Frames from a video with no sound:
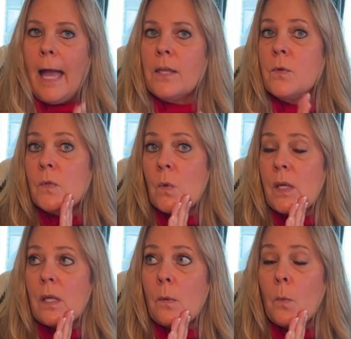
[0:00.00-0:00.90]
I use
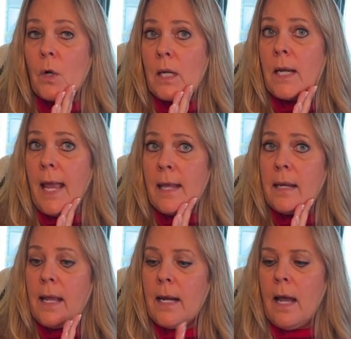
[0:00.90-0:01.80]
oil morning
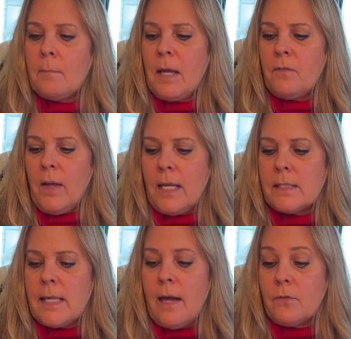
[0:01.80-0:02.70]
and night on my
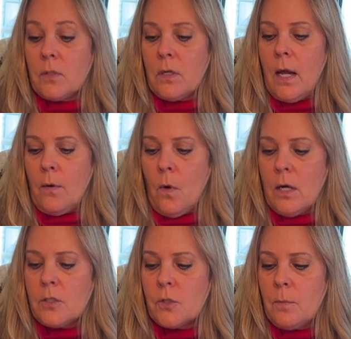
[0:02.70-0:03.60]
face after I
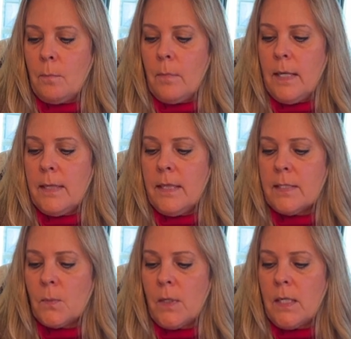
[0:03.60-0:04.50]
wash. And
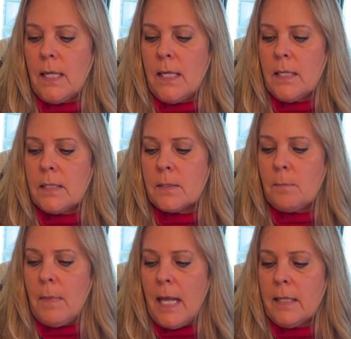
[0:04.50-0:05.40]
this one is
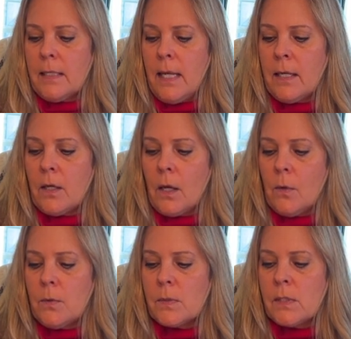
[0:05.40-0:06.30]
Malin and
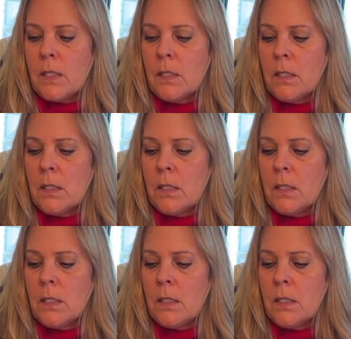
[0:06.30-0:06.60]
Goetz.